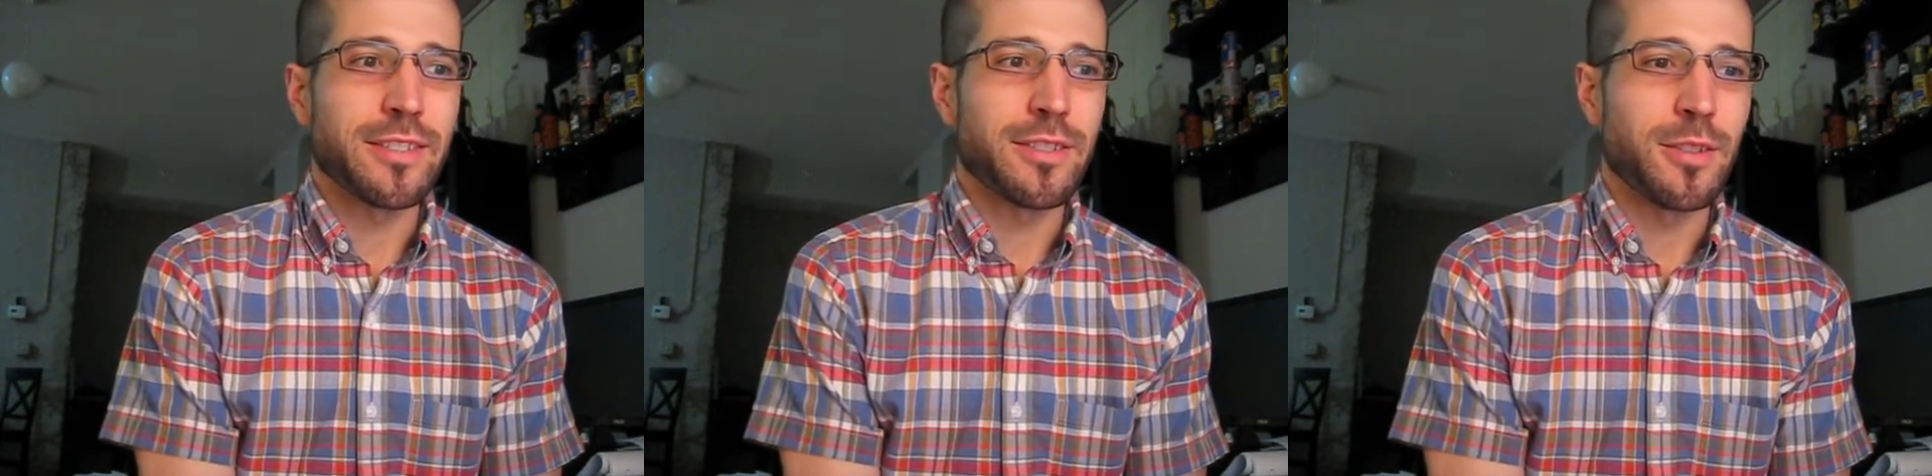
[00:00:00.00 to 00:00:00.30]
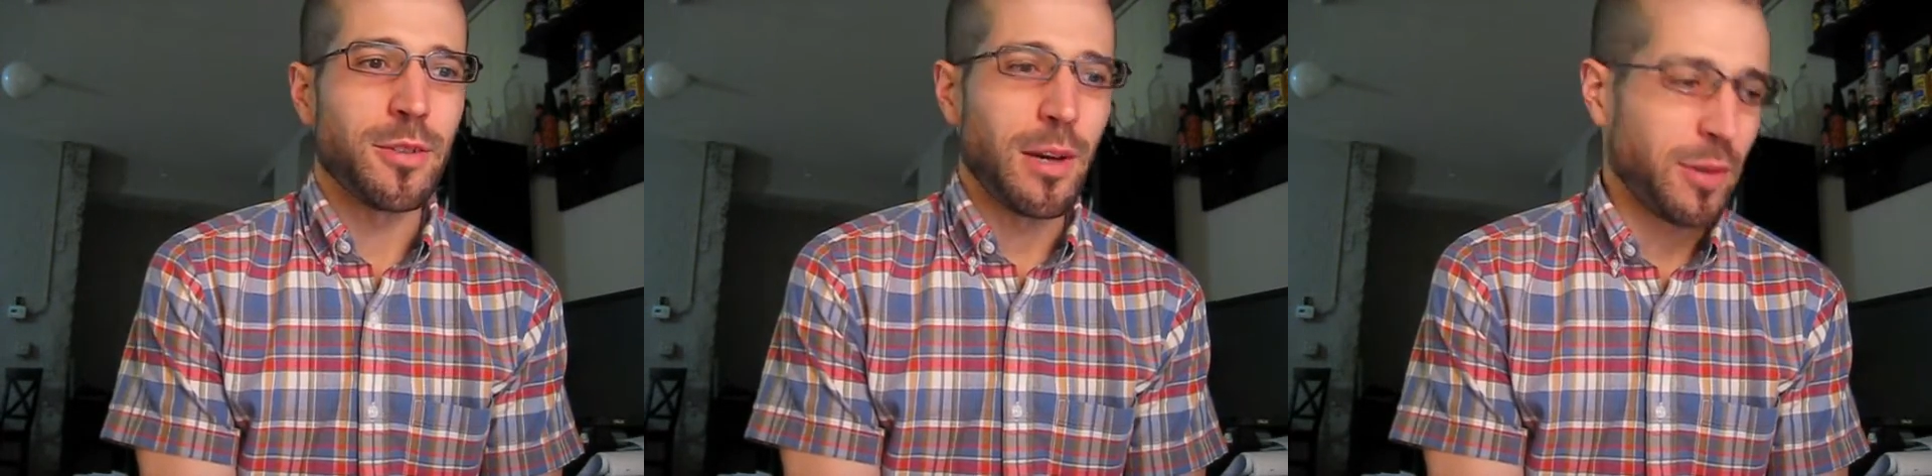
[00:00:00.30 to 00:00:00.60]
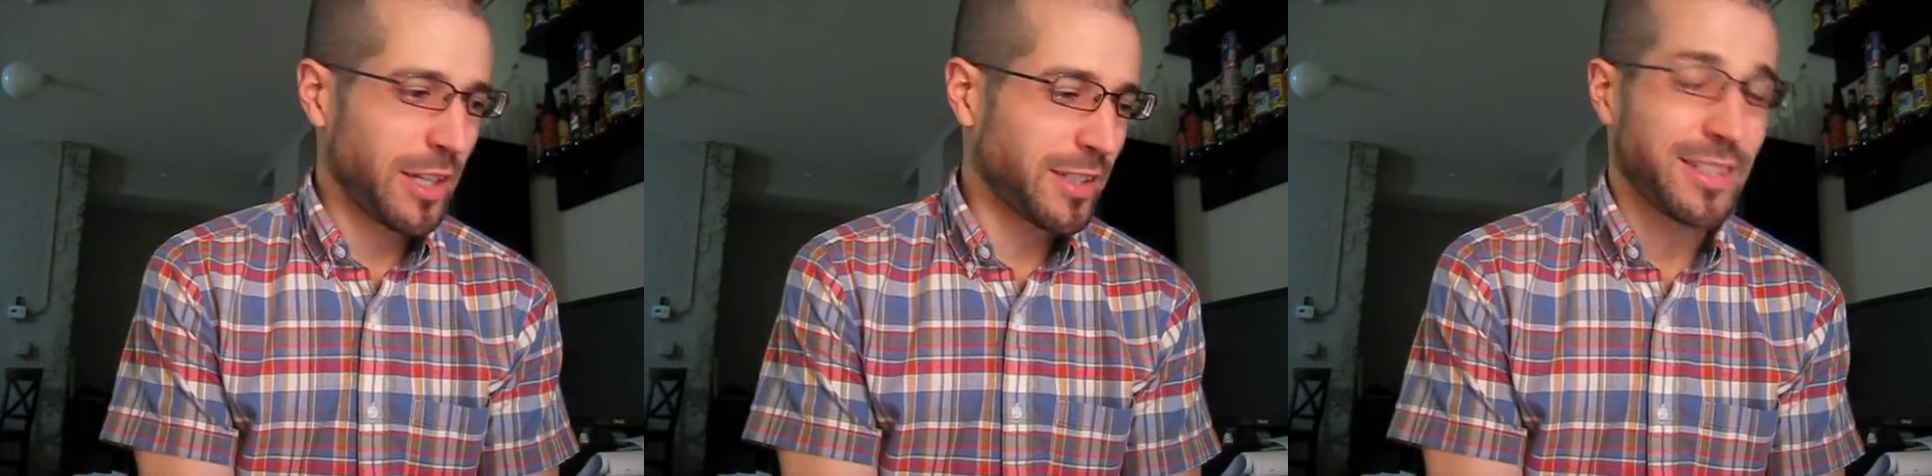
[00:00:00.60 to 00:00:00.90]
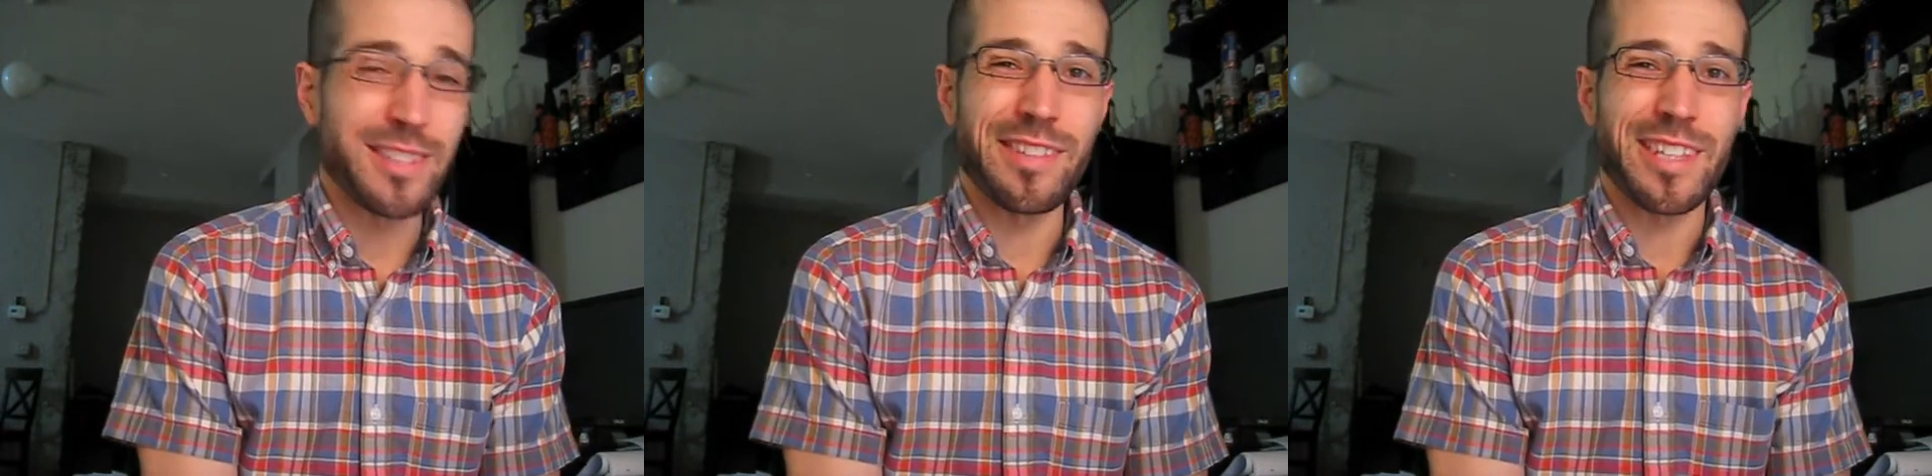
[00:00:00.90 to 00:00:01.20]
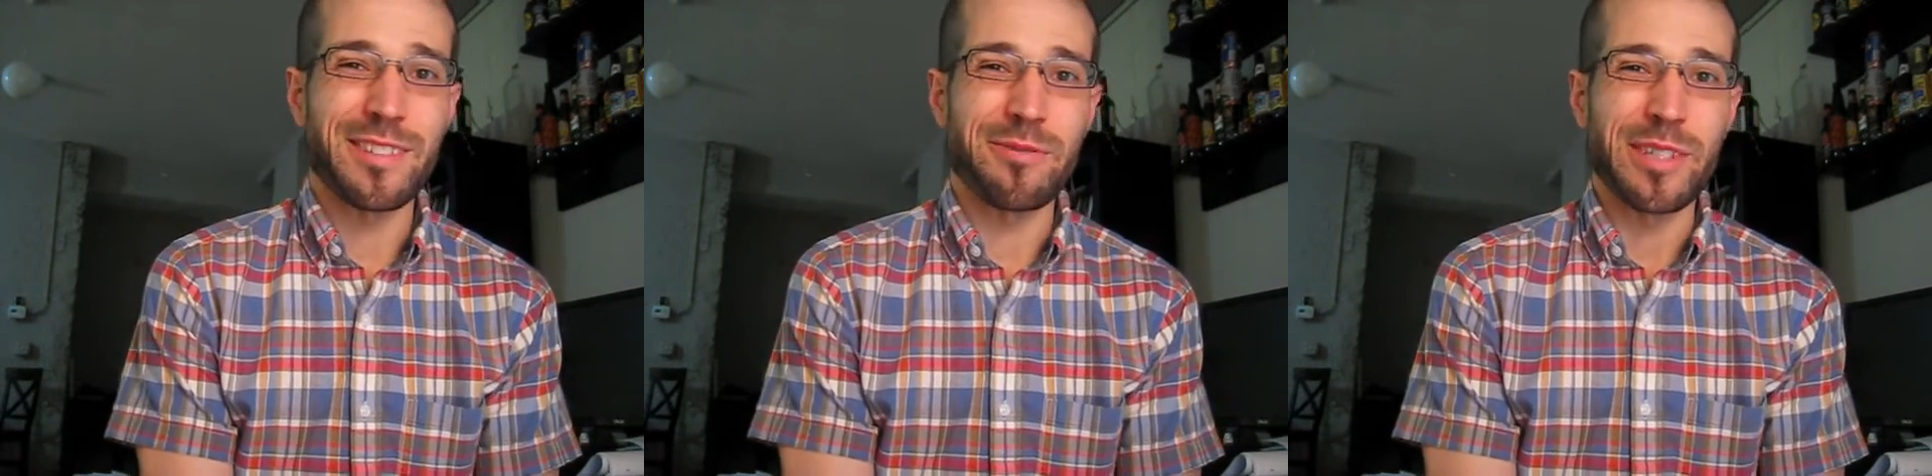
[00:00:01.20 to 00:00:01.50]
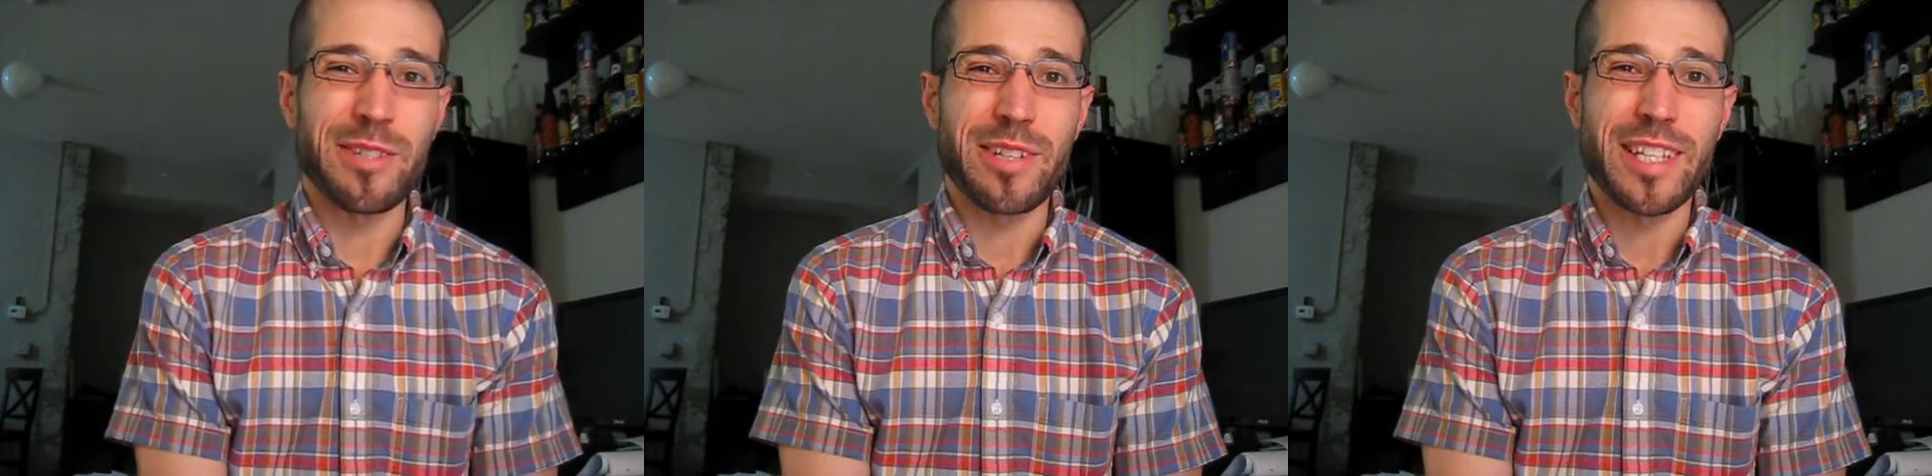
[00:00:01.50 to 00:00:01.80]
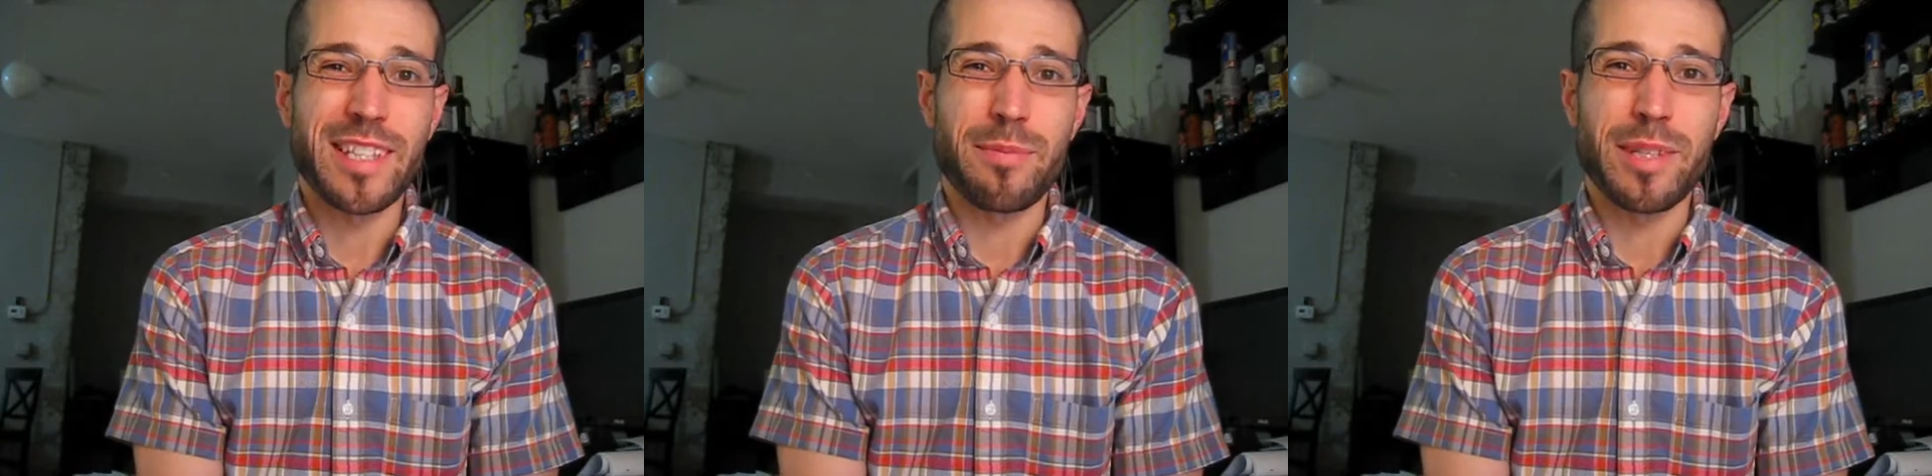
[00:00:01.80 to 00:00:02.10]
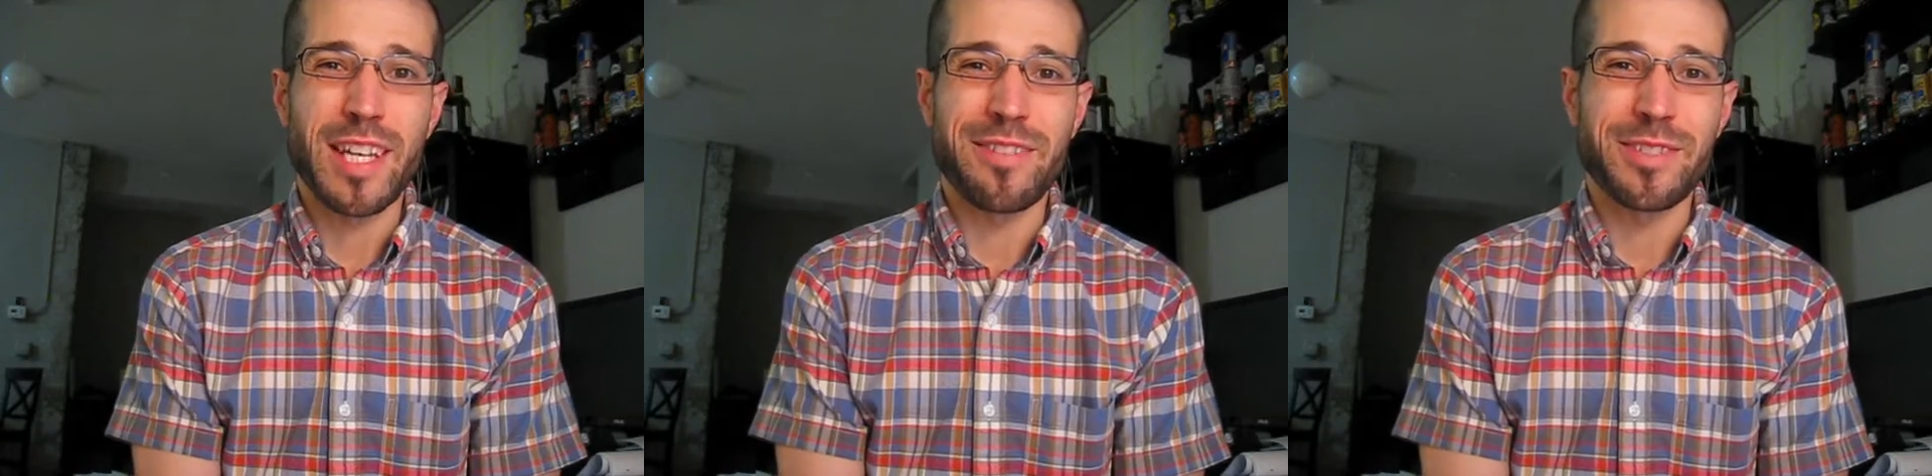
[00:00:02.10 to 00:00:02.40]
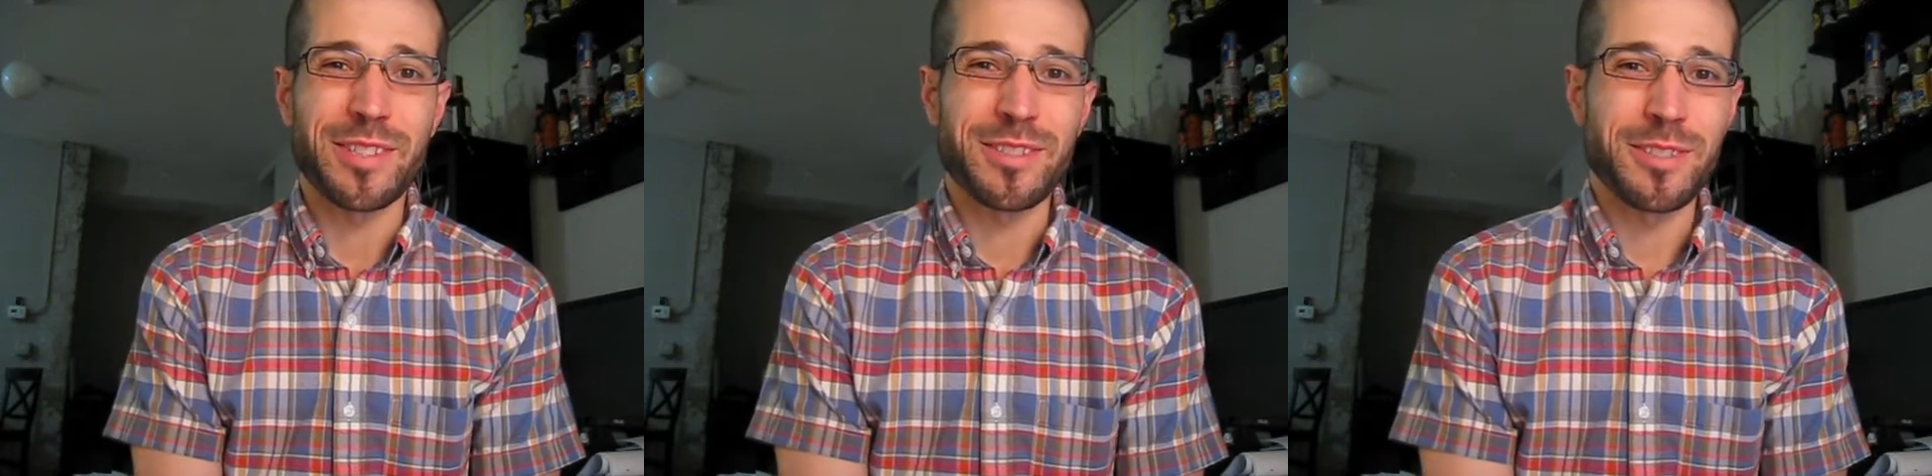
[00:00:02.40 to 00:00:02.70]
So I wanted to see if I could recreate that behavior